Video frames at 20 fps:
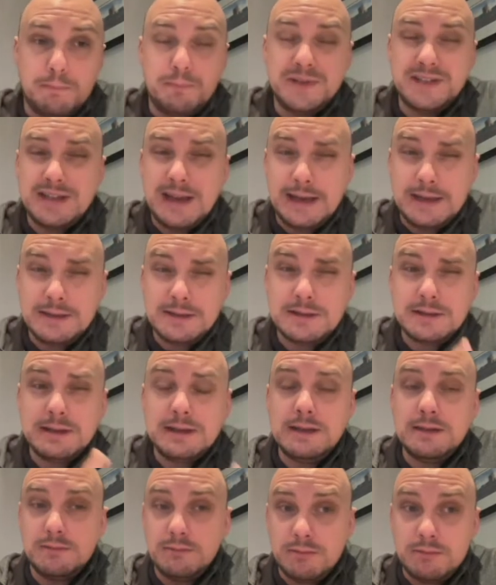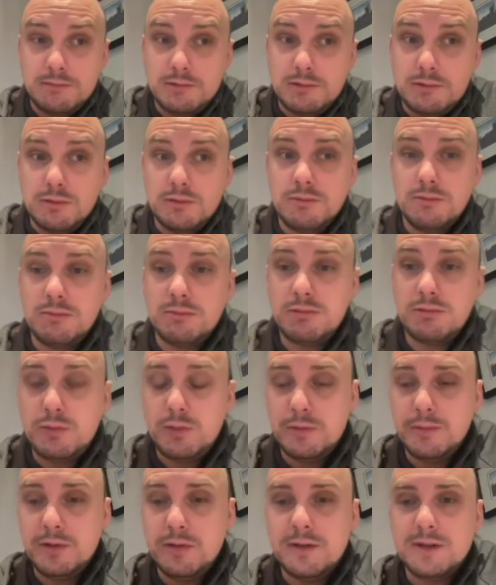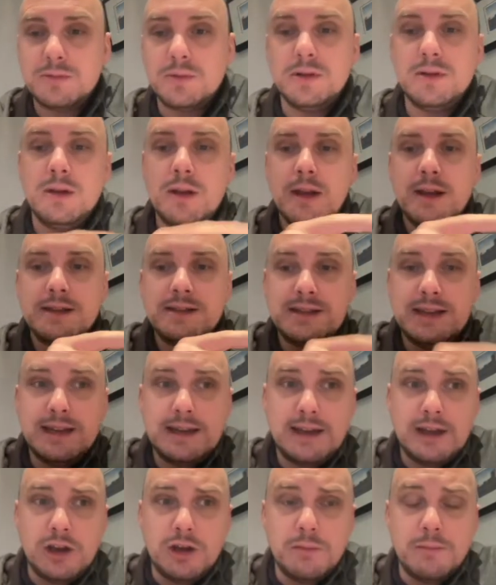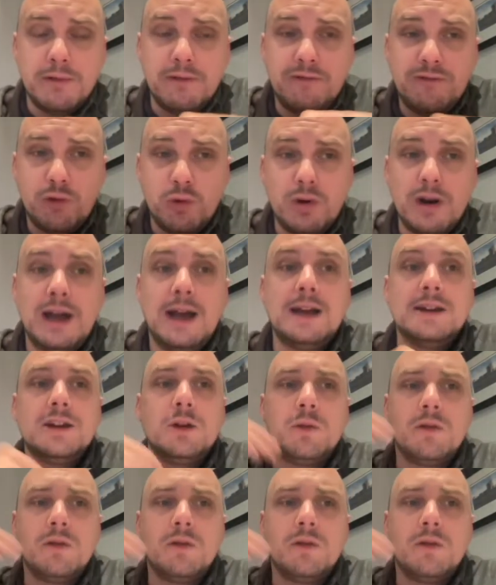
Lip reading: potentially, don't quote me on this one, take it out beforehand.